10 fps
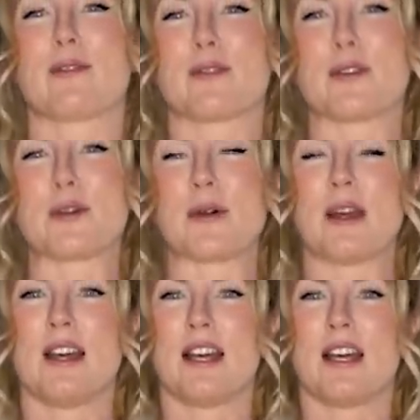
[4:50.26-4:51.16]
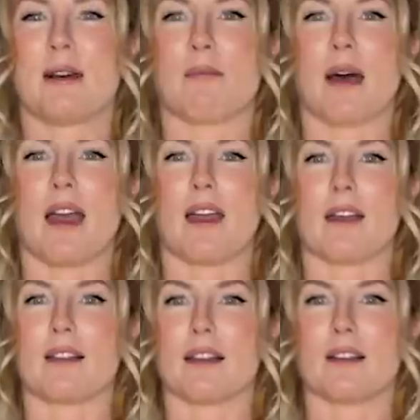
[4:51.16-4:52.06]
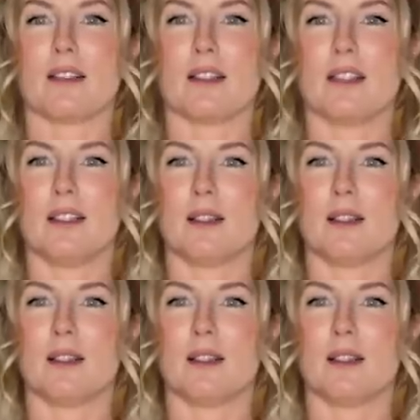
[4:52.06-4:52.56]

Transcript: through my little